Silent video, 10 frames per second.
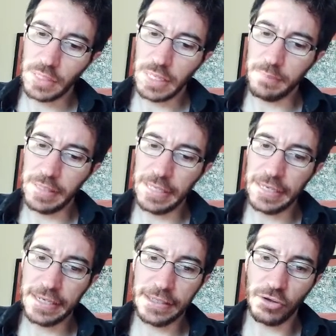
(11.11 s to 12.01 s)

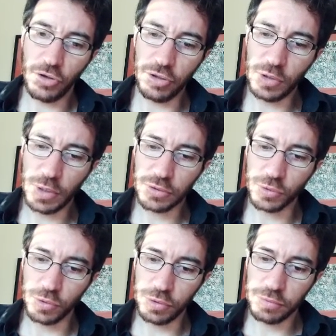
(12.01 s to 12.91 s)
applying only one
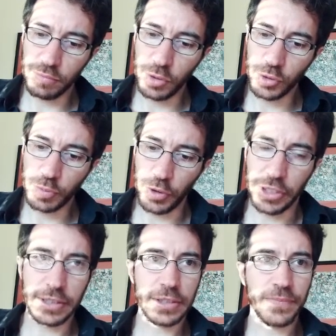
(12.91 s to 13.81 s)
rule, modus
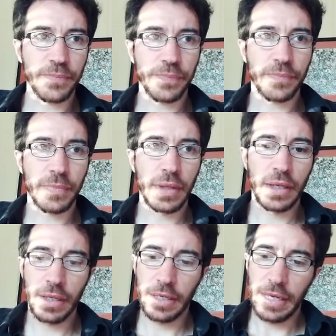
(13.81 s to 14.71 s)
ponens,
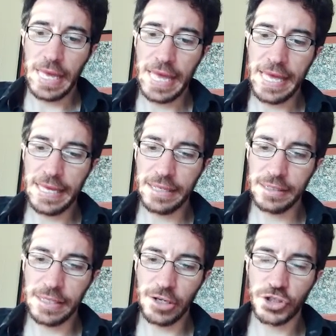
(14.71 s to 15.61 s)

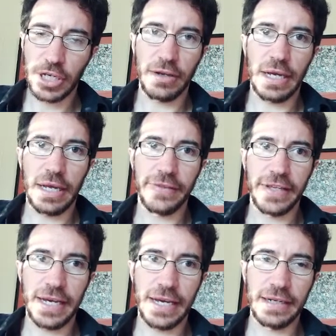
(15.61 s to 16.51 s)
and the logical
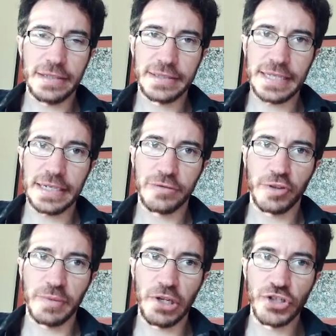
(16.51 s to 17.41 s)
and start
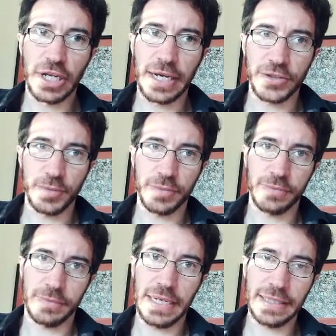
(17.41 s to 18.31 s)
from the logical axiom
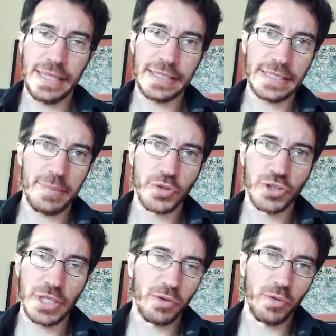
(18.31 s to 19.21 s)
and the
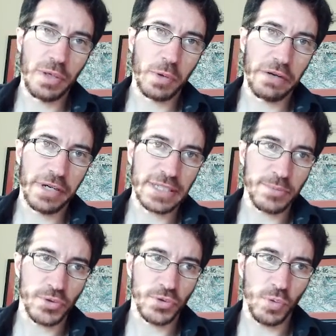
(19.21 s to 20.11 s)
assumptions that could be whatever
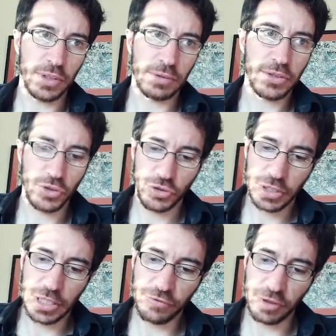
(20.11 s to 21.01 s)
assumptions you want, right? So you
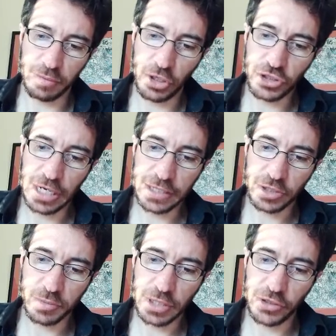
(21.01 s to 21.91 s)
start from logical
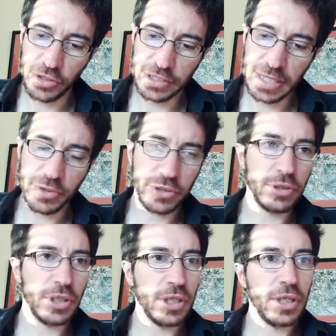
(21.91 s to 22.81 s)
axioms and your
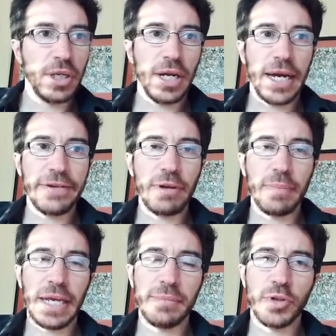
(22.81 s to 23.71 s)
assumption, and you
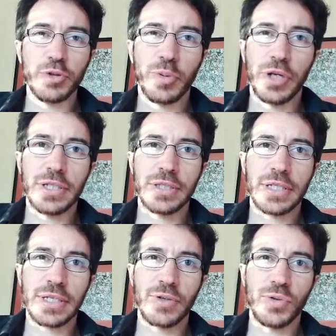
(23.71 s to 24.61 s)
apply modus ponens, and
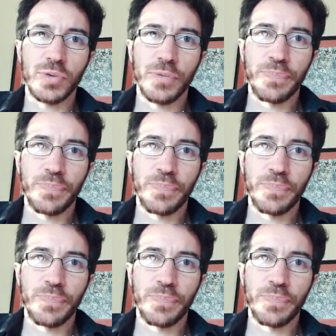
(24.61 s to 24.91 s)
that's how you do